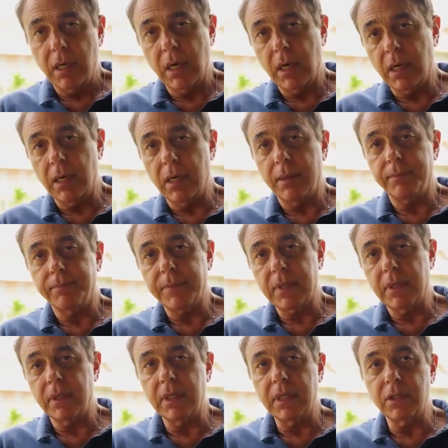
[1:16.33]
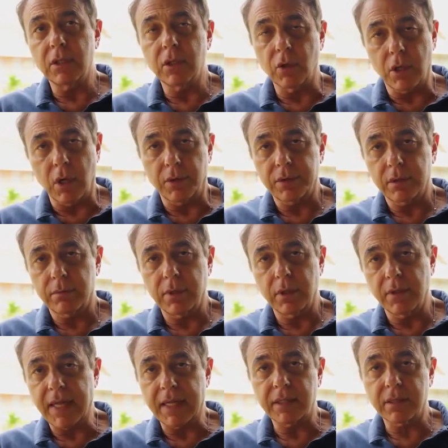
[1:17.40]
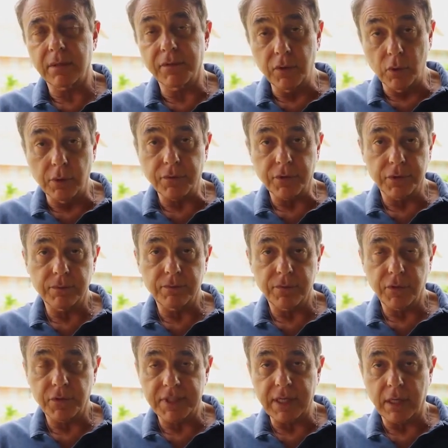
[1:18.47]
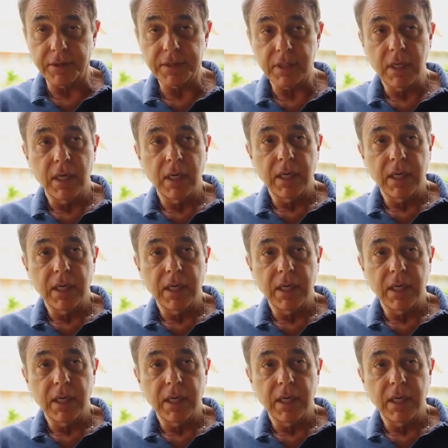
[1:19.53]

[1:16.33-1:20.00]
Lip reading: it needs glucose. You know, that's the fuel for cells.